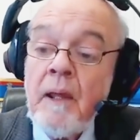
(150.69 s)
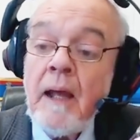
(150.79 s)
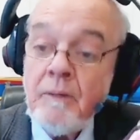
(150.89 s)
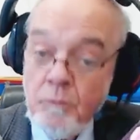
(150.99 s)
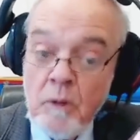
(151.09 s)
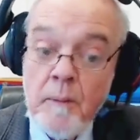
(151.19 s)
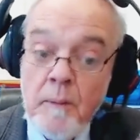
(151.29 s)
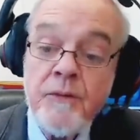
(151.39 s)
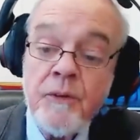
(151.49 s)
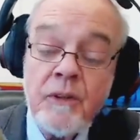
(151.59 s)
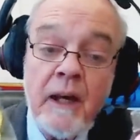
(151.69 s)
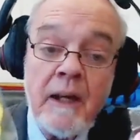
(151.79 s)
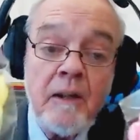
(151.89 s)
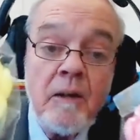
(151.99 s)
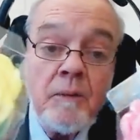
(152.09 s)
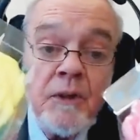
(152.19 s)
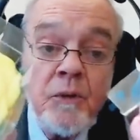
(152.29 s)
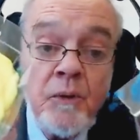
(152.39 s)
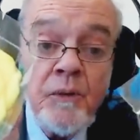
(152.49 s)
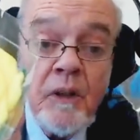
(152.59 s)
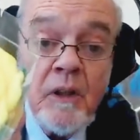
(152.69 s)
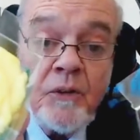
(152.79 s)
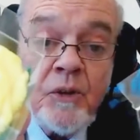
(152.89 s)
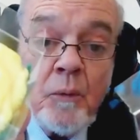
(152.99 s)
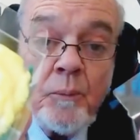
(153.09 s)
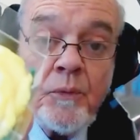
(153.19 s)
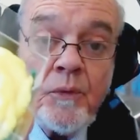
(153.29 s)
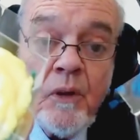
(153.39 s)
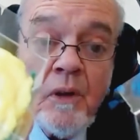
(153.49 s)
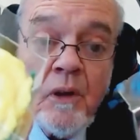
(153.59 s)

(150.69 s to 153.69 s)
and one of my nieces like, are these ones here, soaps,